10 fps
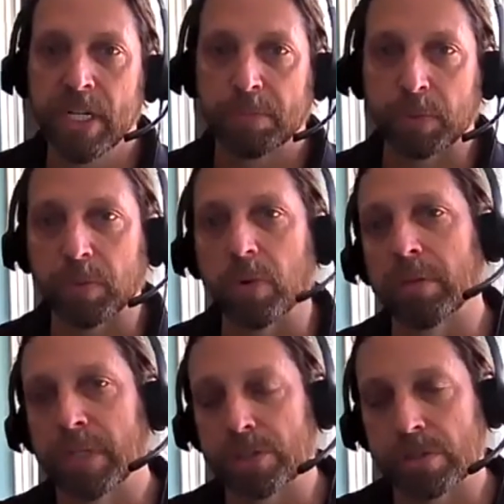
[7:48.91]
but we want to
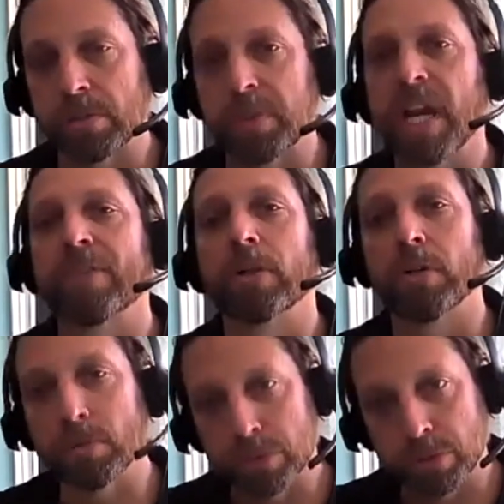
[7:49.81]
make sure that we have our
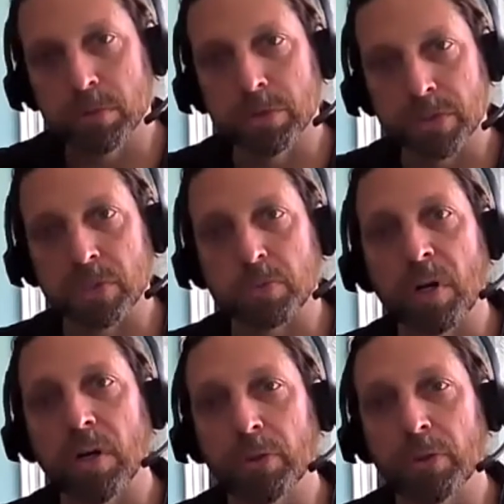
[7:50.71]
own tools as well,